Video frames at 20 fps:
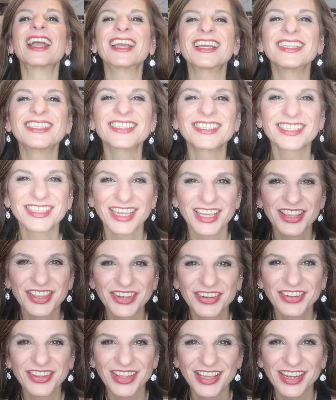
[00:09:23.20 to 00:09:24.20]
I could see it
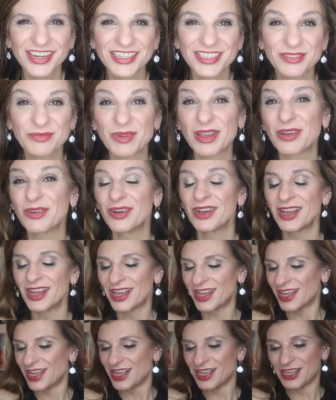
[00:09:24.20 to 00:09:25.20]
through there as well.
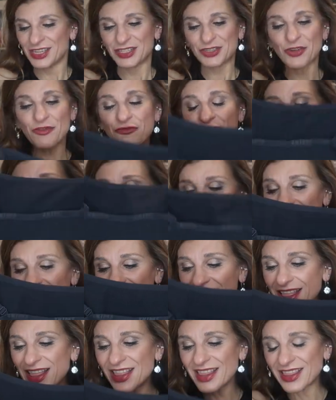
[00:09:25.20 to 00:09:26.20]
So
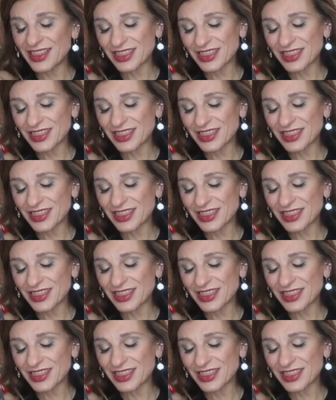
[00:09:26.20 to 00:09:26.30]
really,